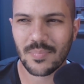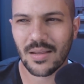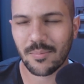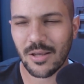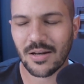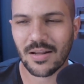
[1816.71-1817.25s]

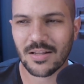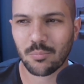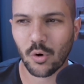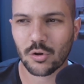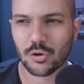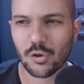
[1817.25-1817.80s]
I mean, it's
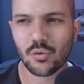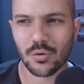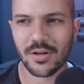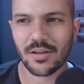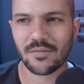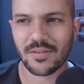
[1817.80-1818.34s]
more
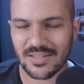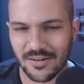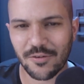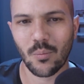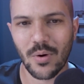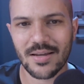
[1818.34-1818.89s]
lucrative in
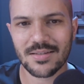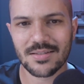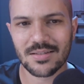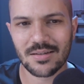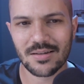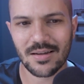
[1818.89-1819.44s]
different ways.
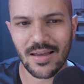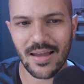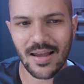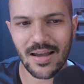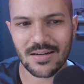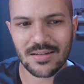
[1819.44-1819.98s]

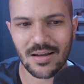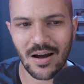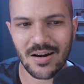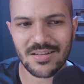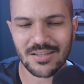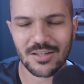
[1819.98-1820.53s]
And
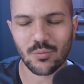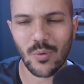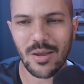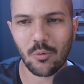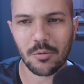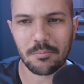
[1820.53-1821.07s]
honestly, it's way
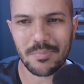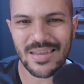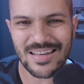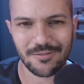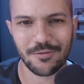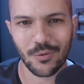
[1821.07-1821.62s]
more
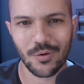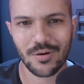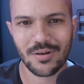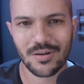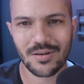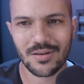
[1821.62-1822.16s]
meaningful.
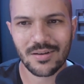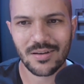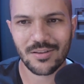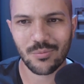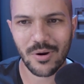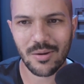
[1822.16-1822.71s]
Yeah.
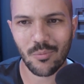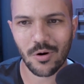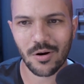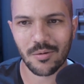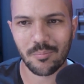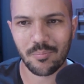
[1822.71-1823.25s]
It's way
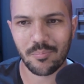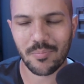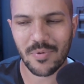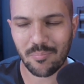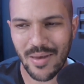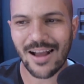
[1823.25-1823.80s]
more
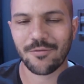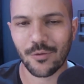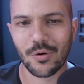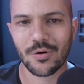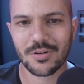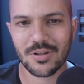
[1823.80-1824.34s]

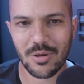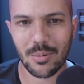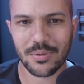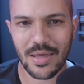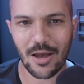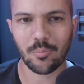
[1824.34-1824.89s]
impactful to be
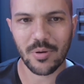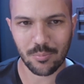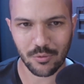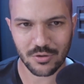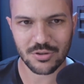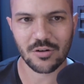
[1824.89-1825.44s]
able to help
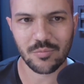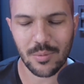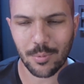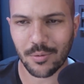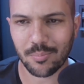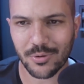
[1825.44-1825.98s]
people and serve
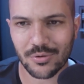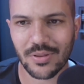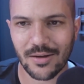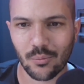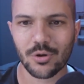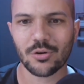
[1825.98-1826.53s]
people and build
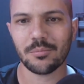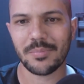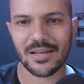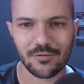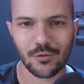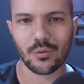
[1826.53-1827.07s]
like real
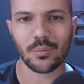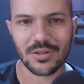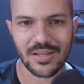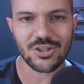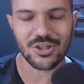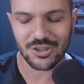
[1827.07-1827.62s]
meaningful
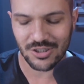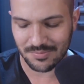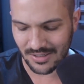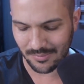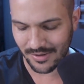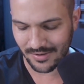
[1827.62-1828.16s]

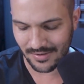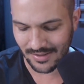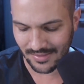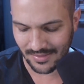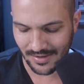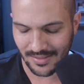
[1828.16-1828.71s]
relationships. And I'm like,
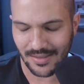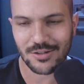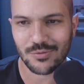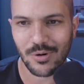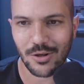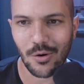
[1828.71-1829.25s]
I think I
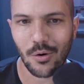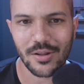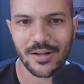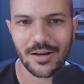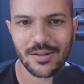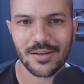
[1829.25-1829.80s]
just want to go all
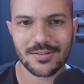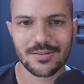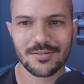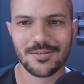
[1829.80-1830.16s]
in on this.